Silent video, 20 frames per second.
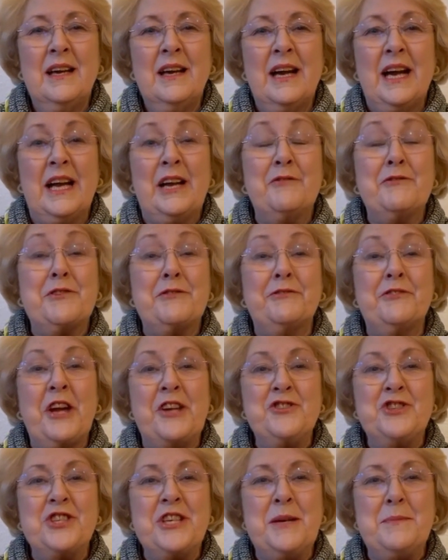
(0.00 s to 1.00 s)
I love the
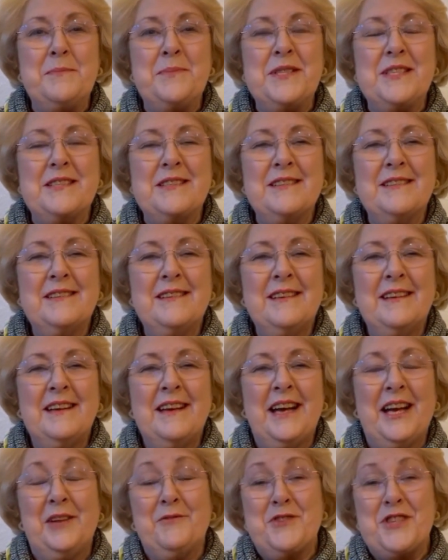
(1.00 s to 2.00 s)
friendships,
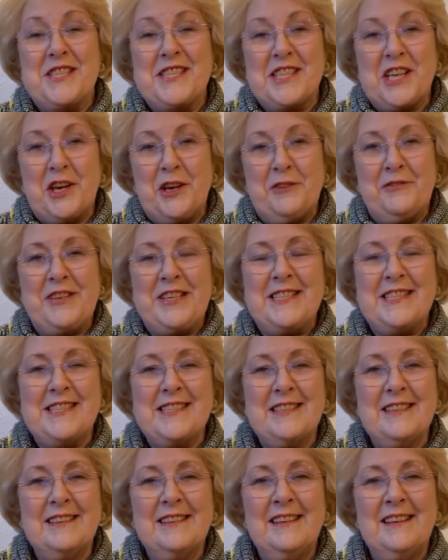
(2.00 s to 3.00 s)
I love the
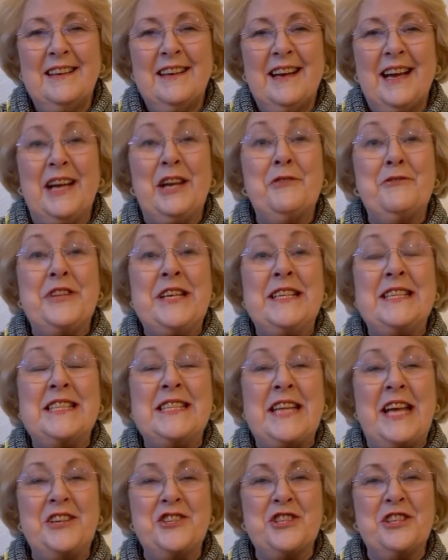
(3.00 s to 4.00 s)
service, I love the
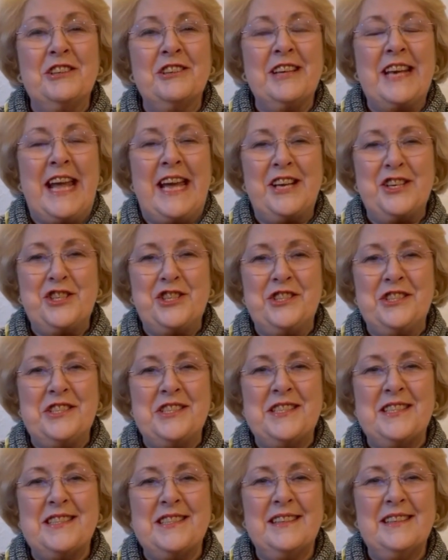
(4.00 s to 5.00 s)
international
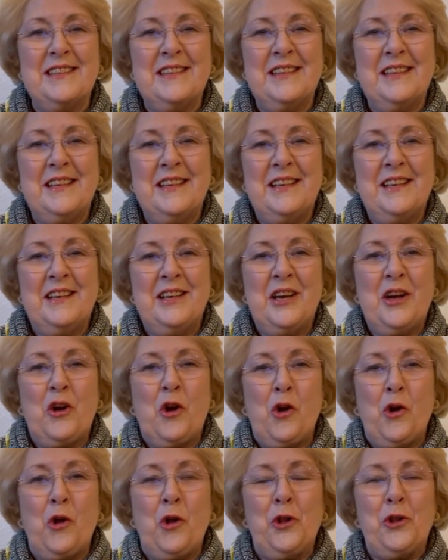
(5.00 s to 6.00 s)
connections,
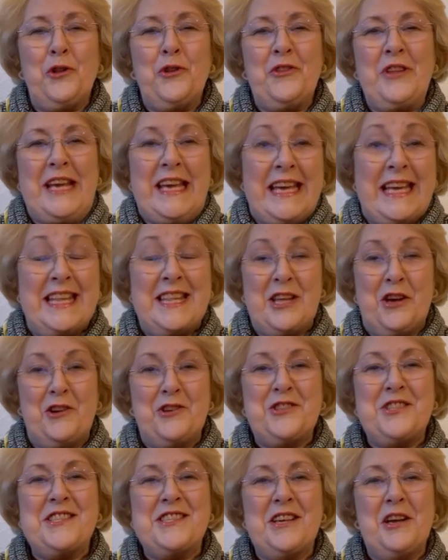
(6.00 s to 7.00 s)
all the
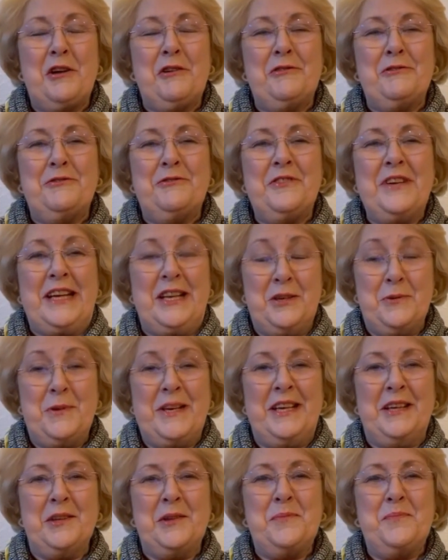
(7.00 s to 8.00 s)
ethos of inner
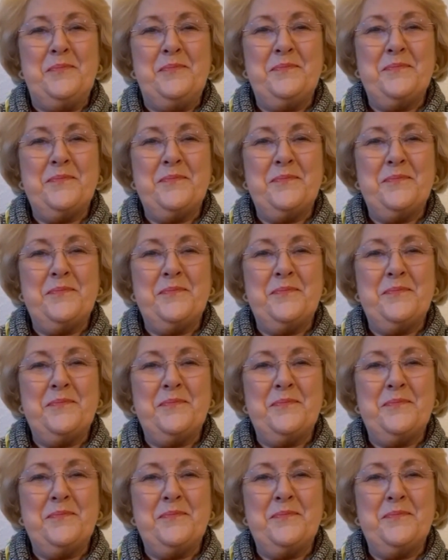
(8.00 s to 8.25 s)
wheel.